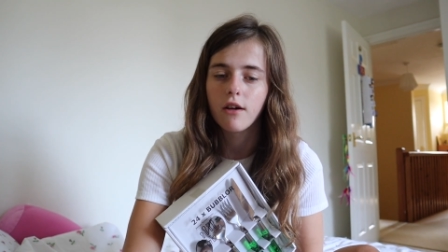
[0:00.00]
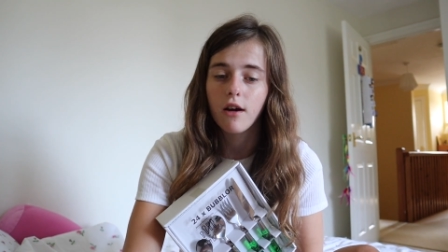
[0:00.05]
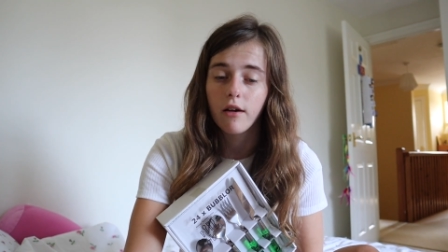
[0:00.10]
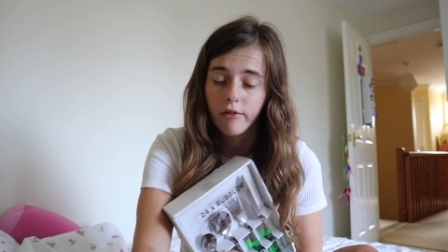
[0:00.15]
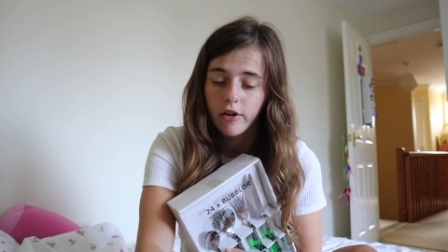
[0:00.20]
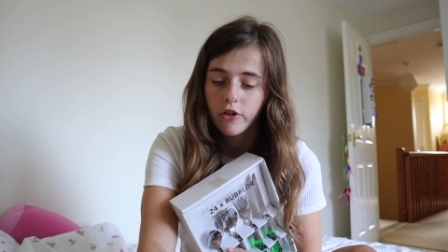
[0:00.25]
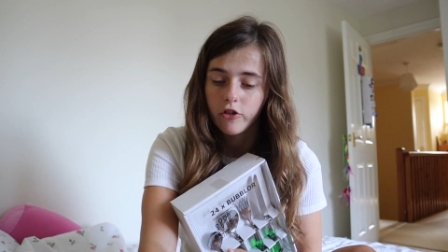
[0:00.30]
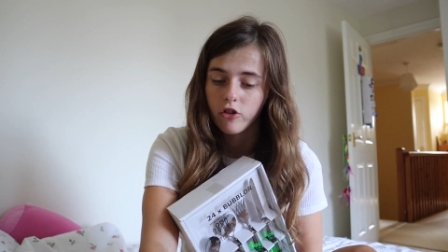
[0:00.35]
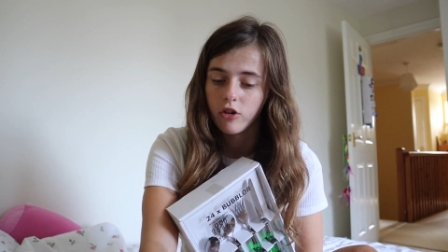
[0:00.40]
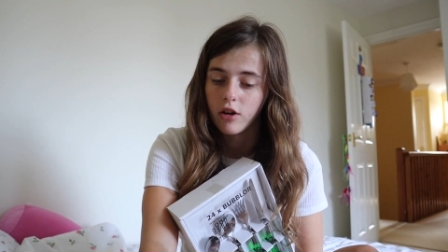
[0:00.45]

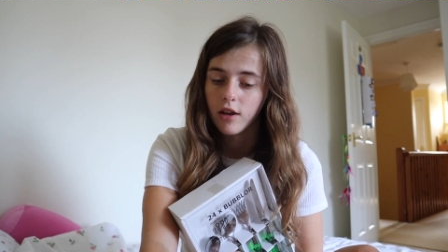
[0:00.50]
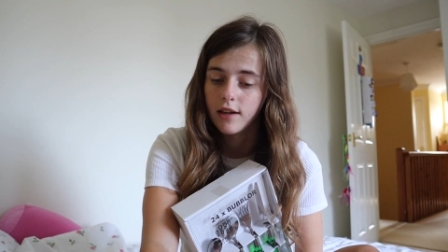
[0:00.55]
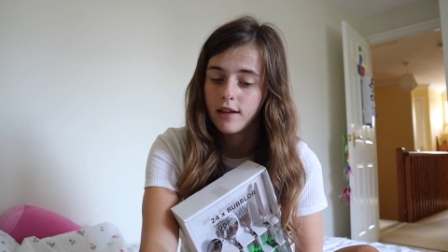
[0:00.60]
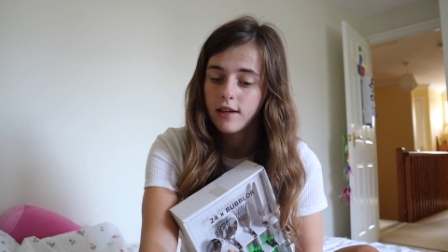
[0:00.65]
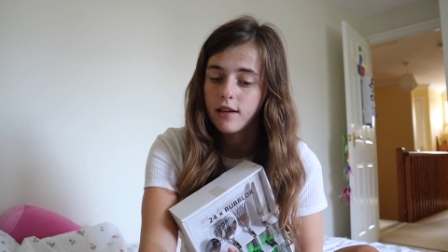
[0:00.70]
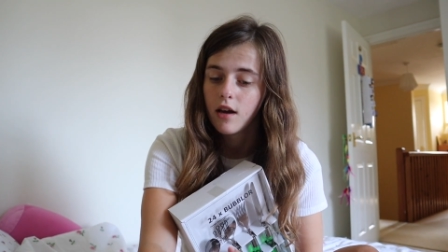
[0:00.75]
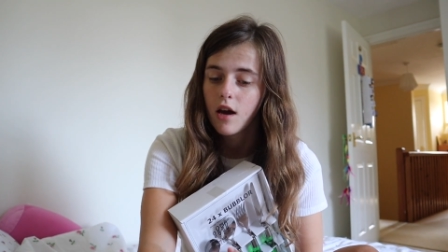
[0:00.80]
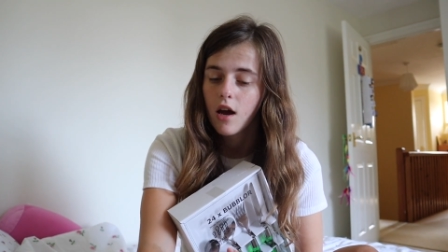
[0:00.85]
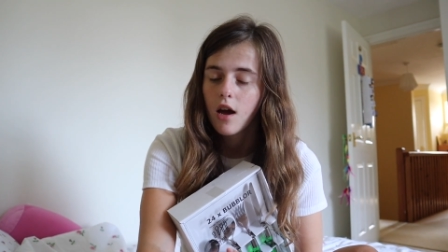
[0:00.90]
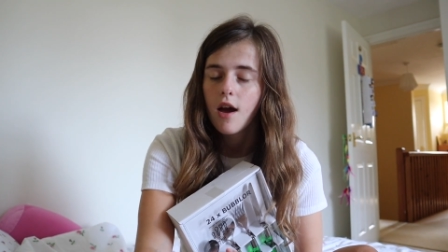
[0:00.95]

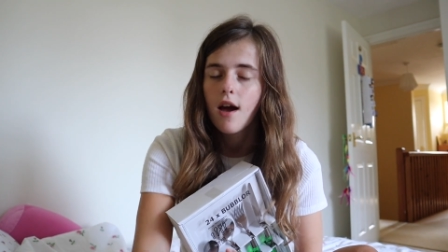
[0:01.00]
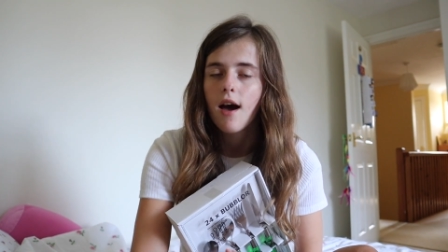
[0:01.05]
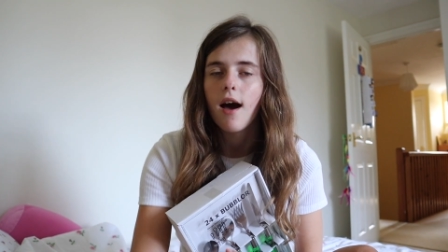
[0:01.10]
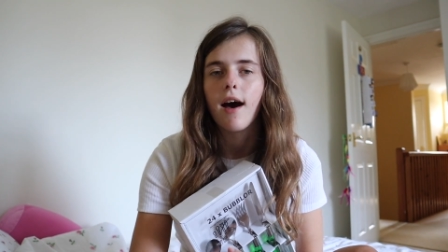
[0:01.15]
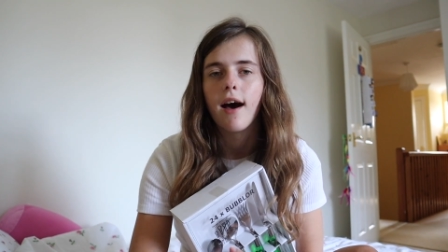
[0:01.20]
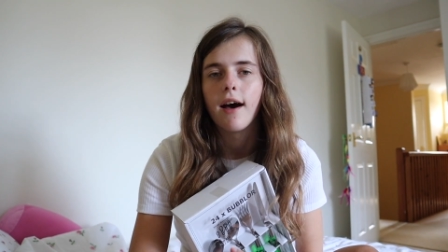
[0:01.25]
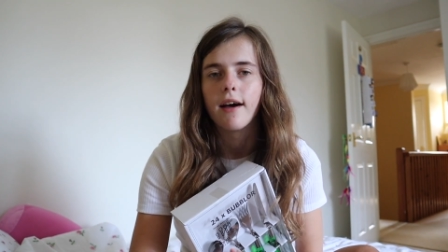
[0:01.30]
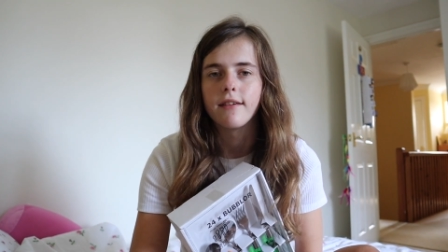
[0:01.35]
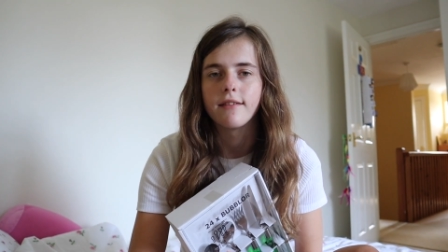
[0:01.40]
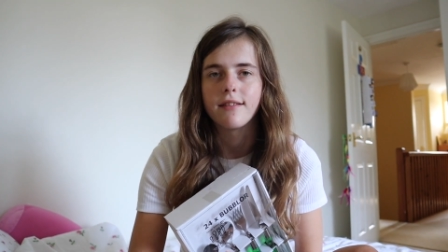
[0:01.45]
originally,
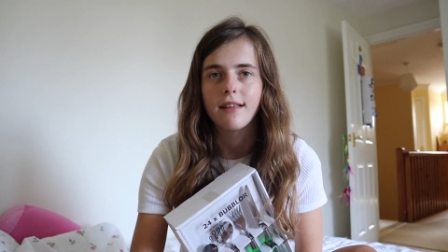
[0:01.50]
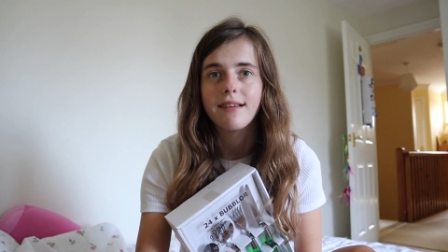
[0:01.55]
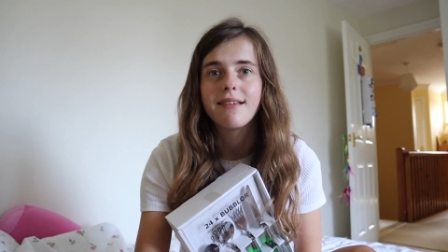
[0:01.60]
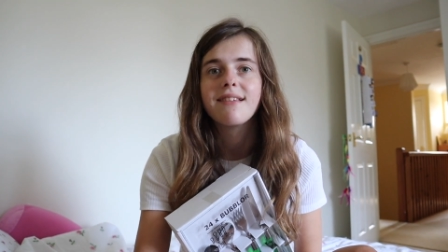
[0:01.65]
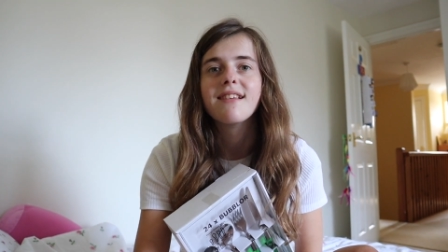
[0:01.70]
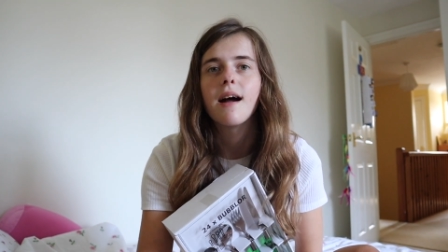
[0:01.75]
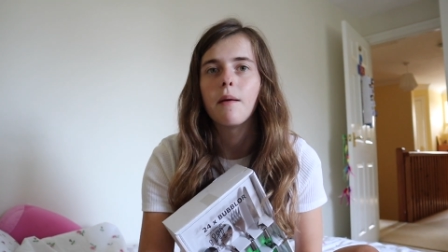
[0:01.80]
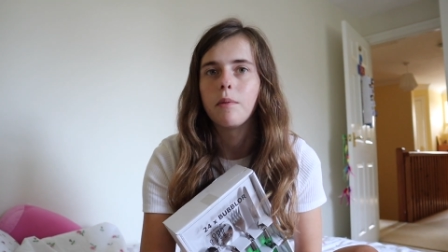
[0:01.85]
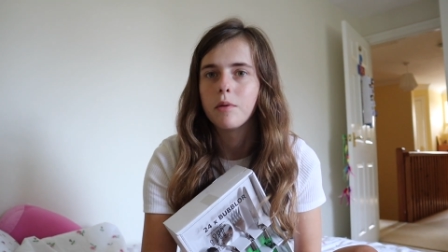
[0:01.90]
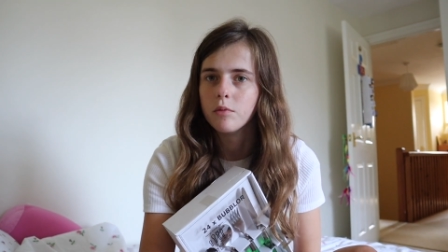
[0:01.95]
and they
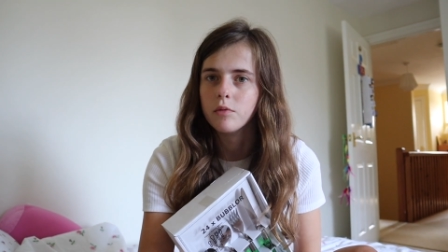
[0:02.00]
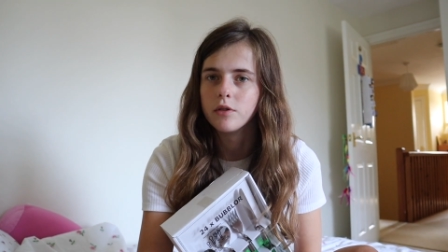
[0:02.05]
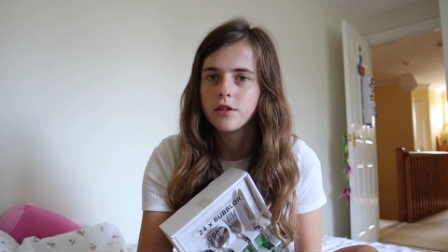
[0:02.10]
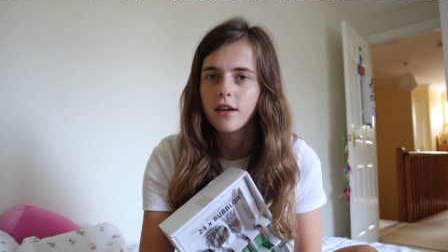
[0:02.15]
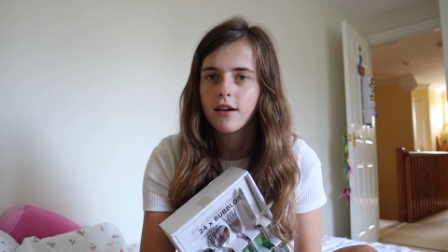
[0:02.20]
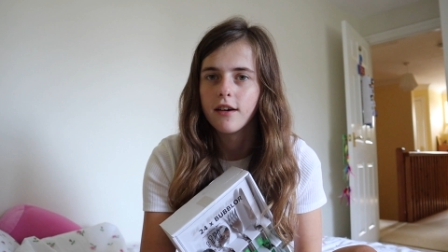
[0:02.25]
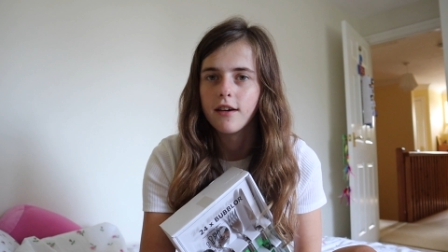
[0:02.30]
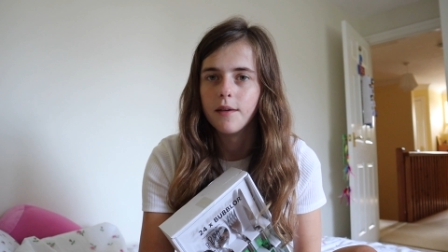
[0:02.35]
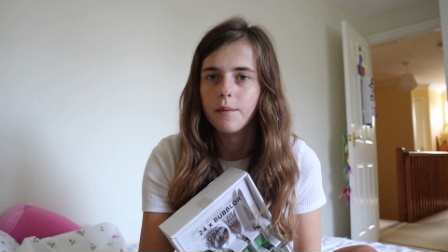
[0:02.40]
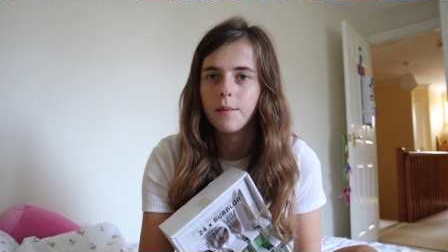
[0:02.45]
snap all the
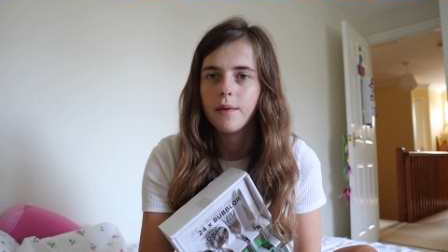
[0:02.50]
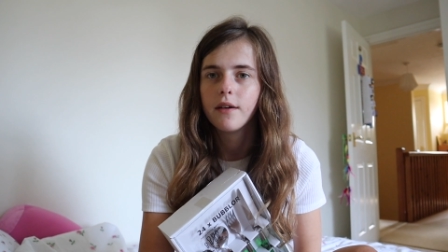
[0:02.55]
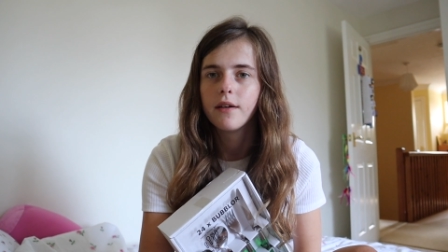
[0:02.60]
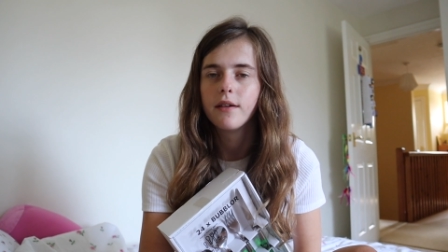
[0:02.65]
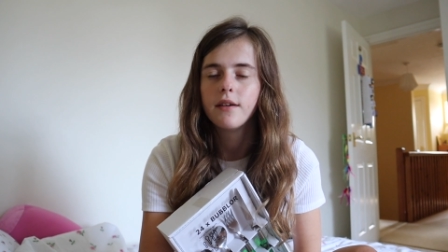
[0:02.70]
time.